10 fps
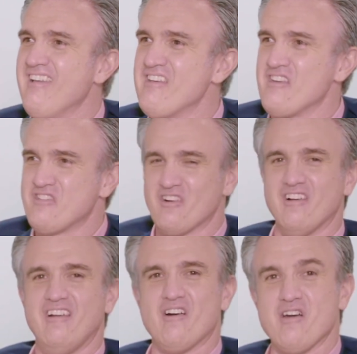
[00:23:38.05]
Yeah. Sure.
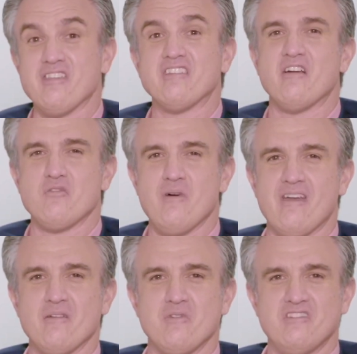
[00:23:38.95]
All right. Thanks,
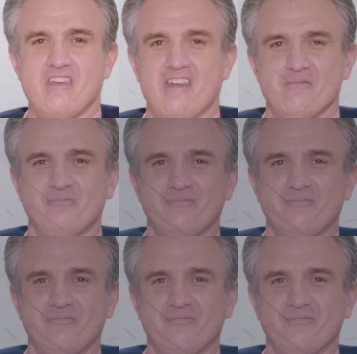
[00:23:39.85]
everybody. Appreciate it.